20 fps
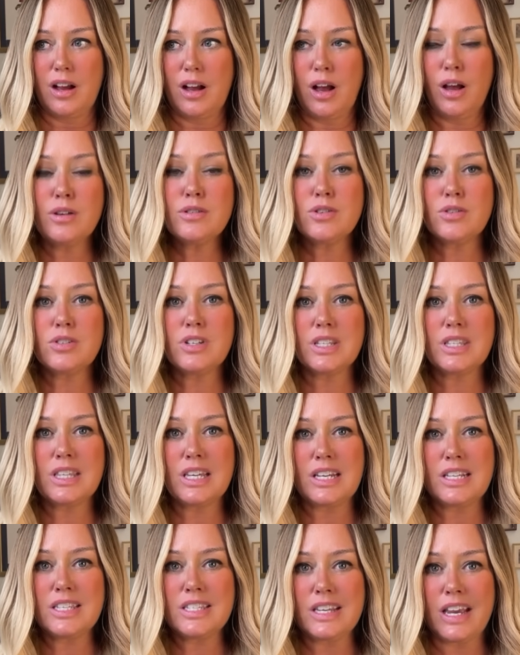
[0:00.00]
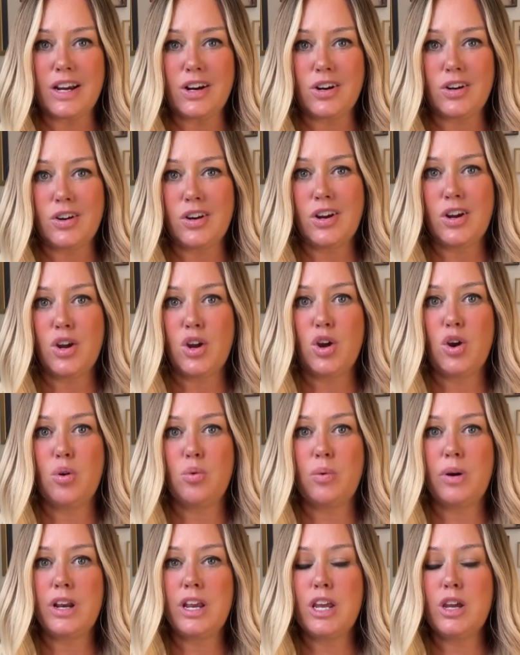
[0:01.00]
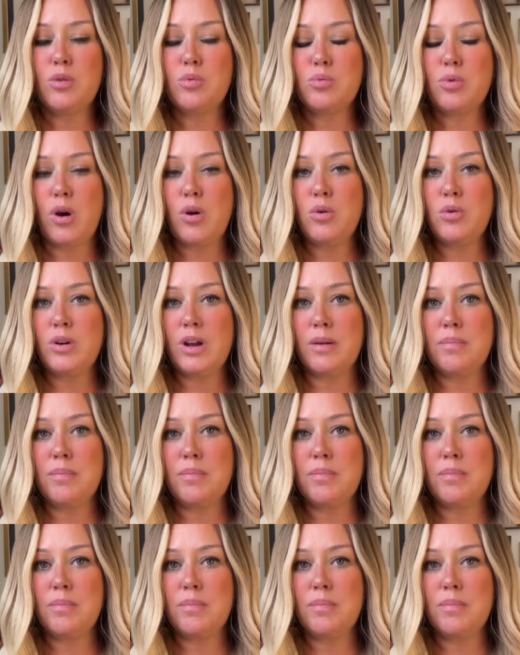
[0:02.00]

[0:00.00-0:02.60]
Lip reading: also did things scared when he rowed